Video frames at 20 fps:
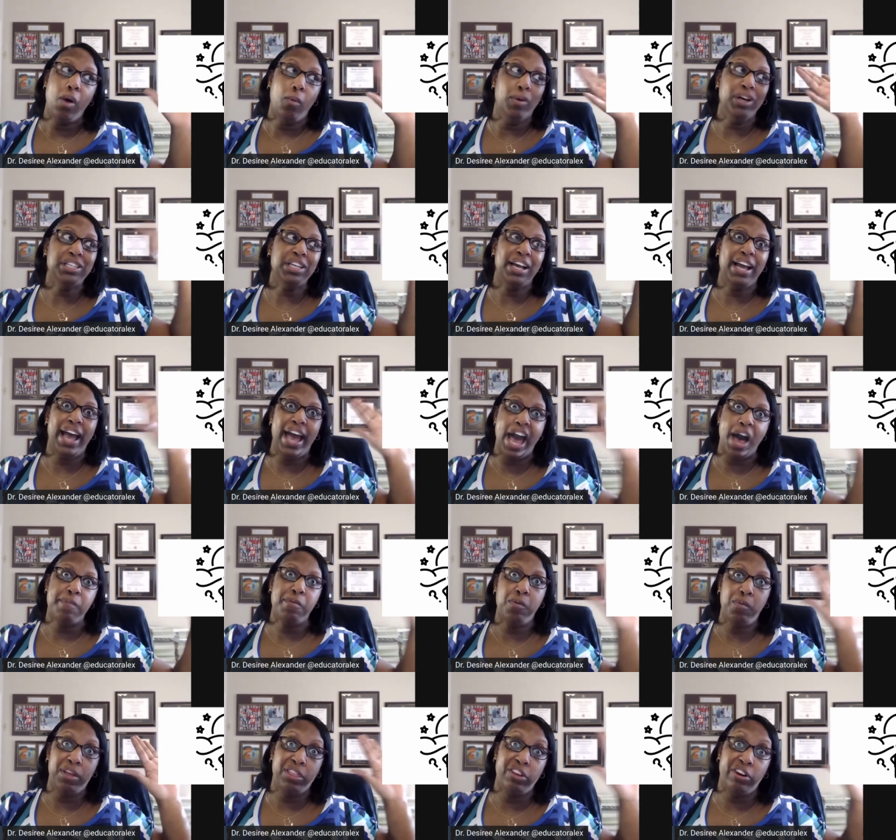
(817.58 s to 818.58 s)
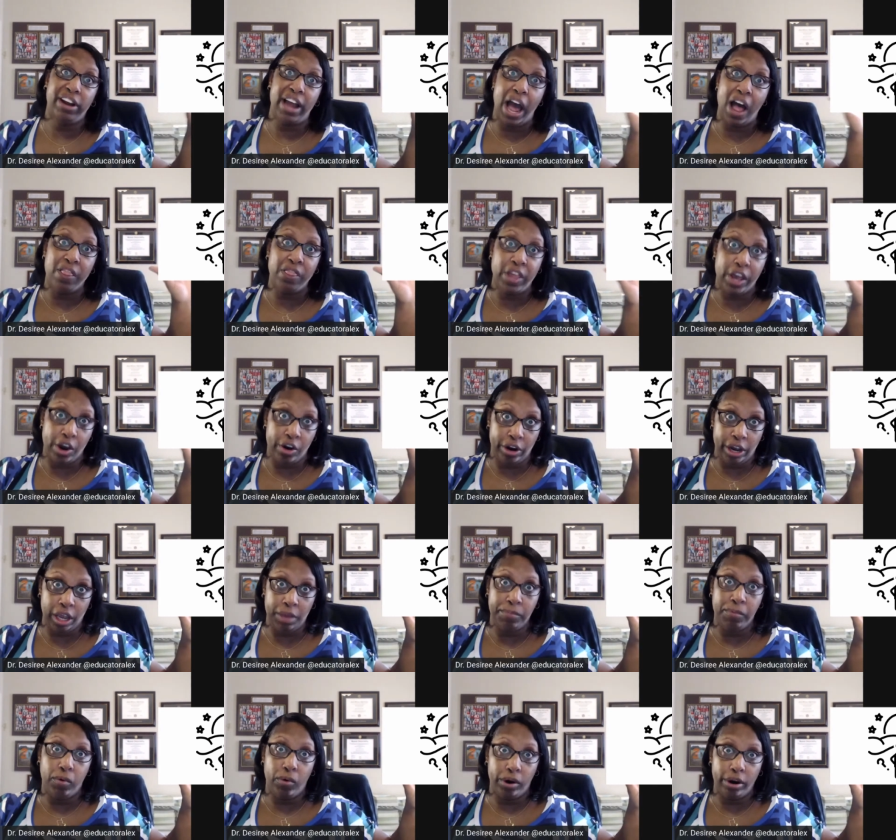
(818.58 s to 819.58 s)
What's going to happen when they're not there
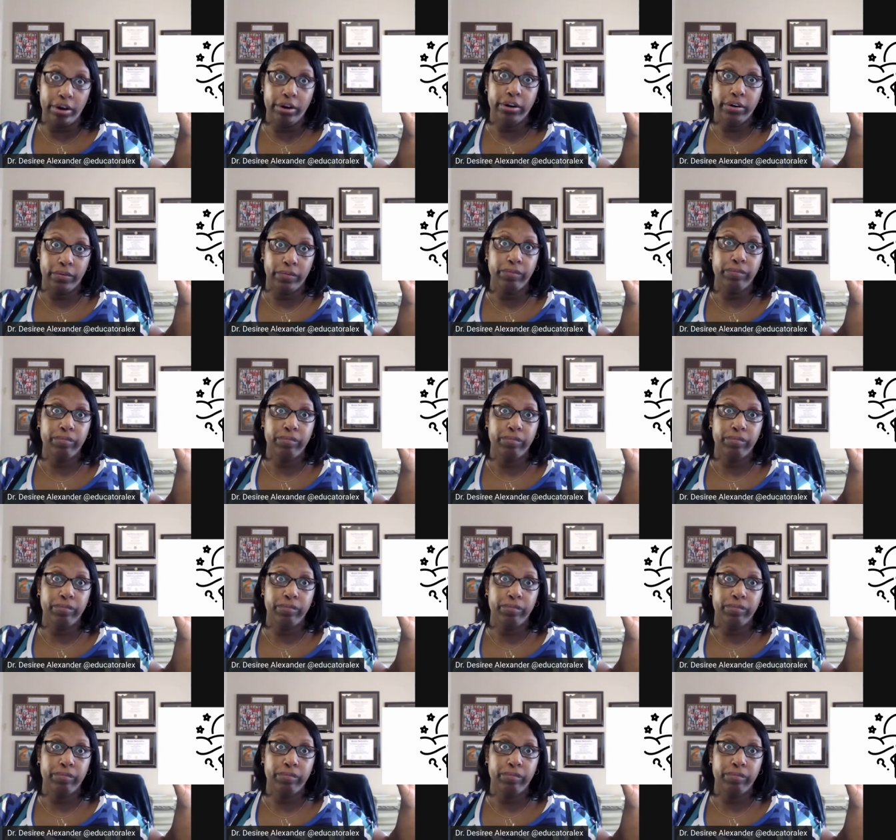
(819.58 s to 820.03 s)
anymore?